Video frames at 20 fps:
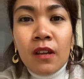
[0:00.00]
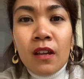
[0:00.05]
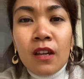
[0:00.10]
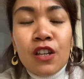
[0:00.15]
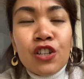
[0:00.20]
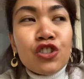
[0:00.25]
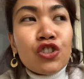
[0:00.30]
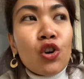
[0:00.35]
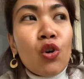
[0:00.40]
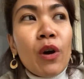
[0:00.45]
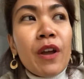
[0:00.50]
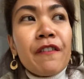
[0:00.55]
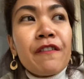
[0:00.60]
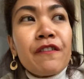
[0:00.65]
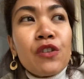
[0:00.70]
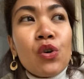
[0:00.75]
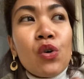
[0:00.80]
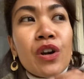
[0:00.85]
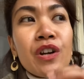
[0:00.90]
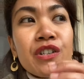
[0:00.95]
So if
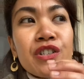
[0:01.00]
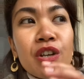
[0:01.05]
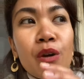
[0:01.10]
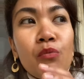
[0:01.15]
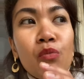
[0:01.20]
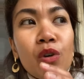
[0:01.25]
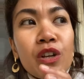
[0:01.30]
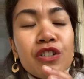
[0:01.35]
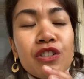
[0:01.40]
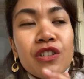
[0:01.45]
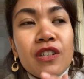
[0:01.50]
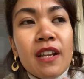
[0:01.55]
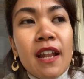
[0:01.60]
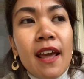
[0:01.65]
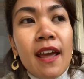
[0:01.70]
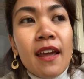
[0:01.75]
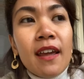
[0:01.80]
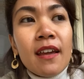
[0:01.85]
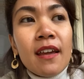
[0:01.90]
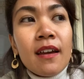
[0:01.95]
you are someone
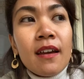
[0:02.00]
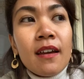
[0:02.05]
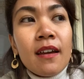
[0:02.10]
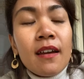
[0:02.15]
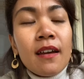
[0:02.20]
today